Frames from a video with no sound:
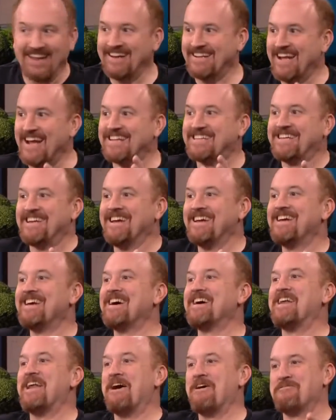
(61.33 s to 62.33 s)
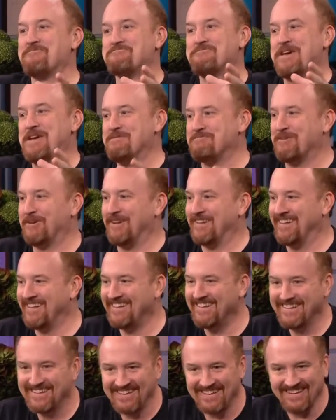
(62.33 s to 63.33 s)
Like, that's enough people
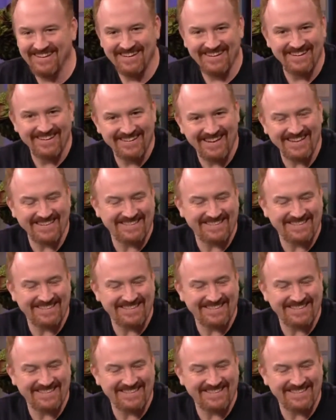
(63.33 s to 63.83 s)
that